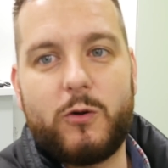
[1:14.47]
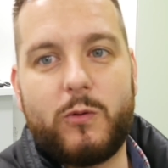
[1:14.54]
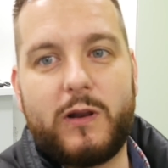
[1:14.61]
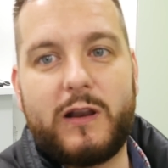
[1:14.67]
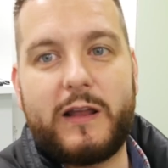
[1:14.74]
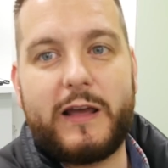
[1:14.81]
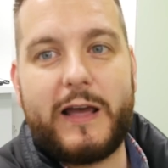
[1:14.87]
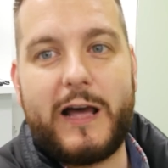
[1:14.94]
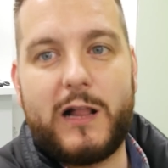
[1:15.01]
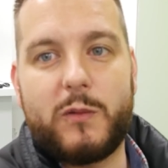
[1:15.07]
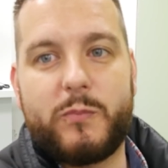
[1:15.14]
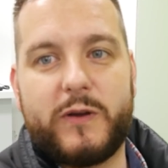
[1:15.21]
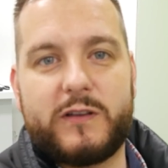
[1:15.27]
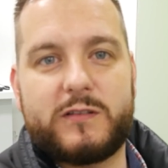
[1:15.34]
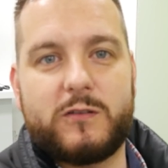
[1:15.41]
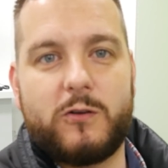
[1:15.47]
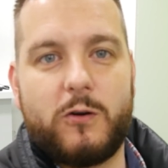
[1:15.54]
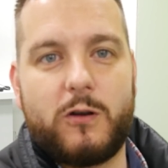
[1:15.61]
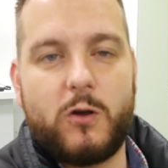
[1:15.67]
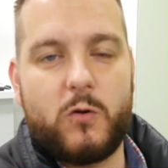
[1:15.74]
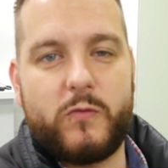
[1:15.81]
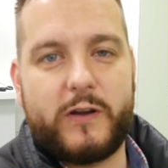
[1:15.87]
will help us
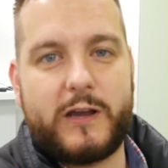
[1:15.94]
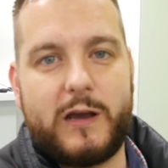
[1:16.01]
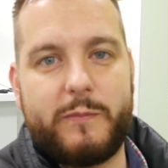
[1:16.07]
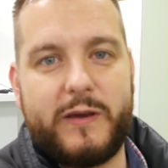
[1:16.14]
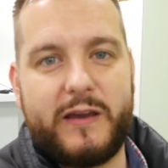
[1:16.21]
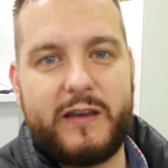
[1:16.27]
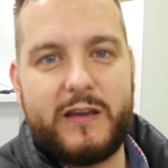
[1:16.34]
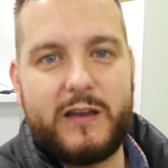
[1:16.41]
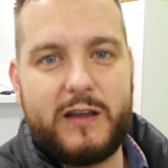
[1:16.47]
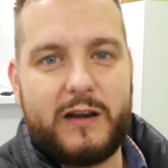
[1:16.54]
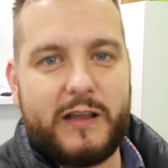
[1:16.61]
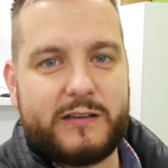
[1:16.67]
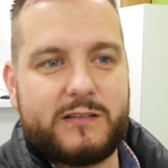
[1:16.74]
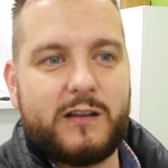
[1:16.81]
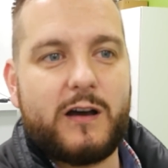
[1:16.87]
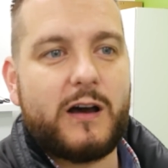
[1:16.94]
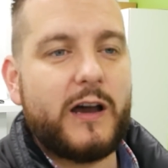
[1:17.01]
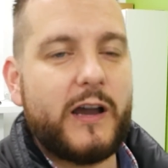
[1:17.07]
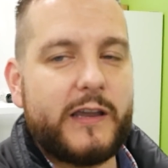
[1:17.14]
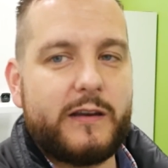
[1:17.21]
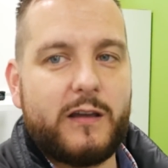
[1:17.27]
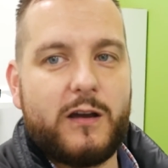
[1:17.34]
all overcome it. Let's not
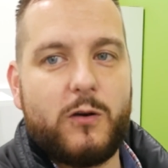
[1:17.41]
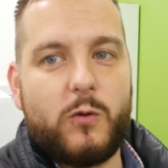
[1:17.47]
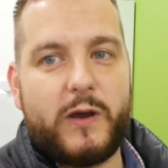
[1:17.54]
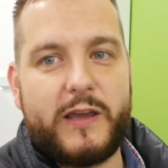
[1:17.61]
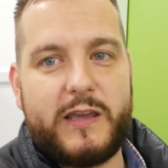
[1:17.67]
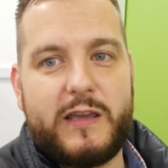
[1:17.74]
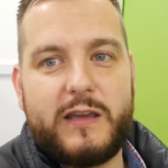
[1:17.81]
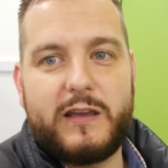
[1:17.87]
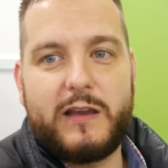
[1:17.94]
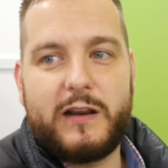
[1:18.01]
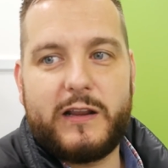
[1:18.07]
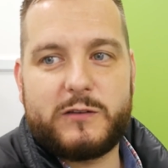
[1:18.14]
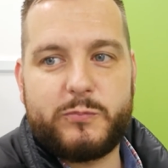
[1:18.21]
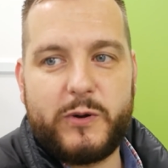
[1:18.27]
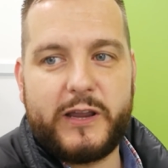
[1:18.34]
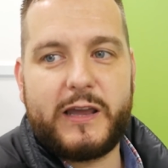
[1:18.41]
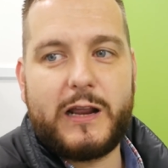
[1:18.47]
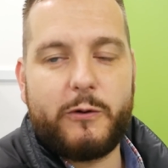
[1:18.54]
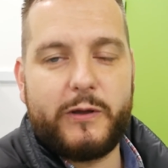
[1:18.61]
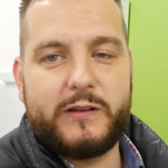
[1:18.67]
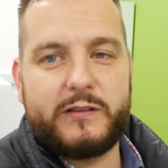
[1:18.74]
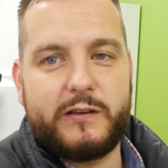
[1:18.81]
hide it away. Let's bring it
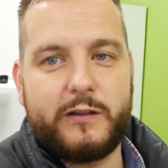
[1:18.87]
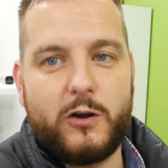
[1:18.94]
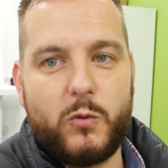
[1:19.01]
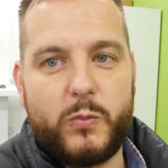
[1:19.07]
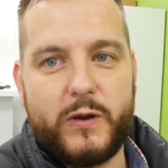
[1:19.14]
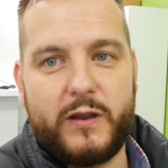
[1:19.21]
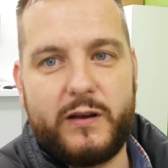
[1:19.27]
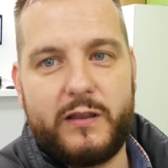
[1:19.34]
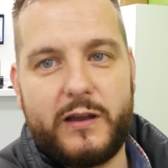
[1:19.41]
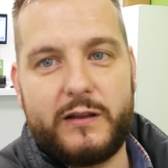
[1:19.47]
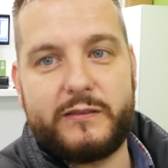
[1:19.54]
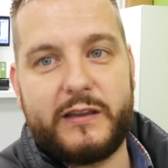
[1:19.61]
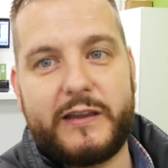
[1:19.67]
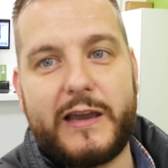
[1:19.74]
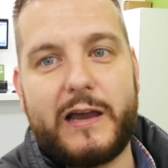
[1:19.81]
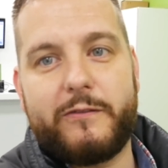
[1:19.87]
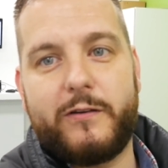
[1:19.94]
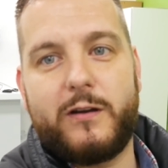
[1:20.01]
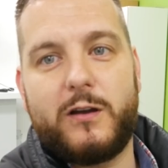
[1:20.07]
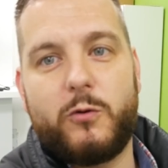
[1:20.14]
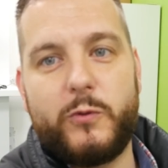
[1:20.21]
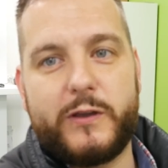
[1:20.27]
out into the open, and
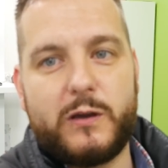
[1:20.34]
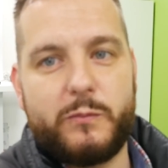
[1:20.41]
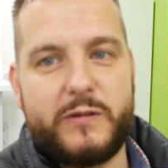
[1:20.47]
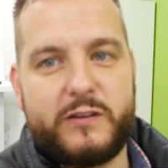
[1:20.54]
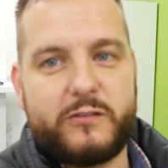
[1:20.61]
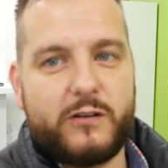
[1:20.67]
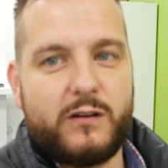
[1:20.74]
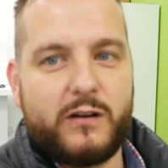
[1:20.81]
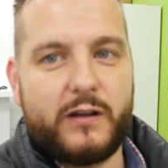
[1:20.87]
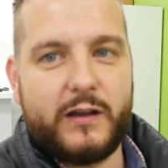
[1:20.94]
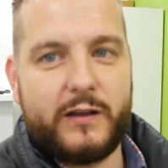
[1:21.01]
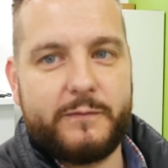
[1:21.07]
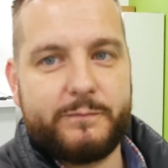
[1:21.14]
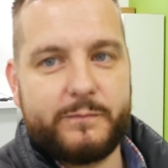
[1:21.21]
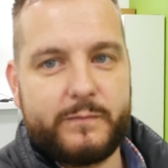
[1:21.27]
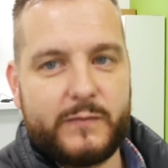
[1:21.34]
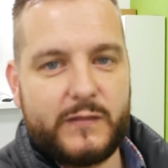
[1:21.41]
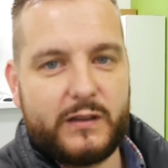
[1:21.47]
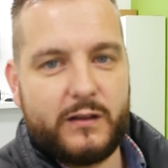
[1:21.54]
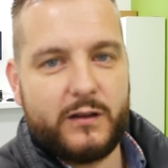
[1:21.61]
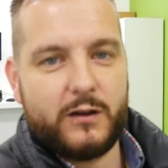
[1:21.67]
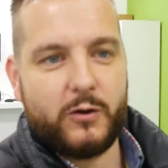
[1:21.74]
together we can be stronger.
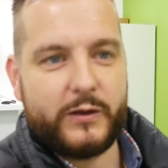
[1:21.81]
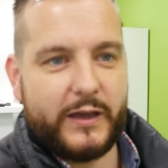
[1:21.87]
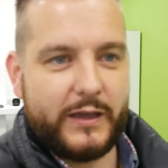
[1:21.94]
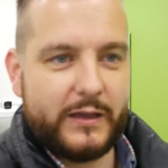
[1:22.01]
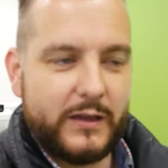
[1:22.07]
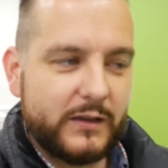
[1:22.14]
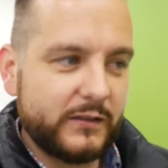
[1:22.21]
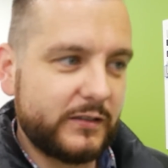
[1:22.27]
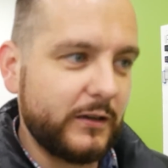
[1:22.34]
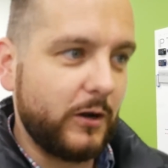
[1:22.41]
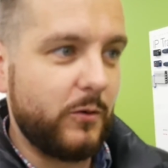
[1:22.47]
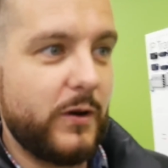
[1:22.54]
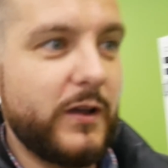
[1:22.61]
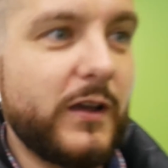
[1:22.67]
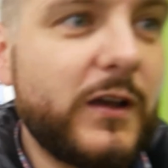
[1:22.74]
Okay, so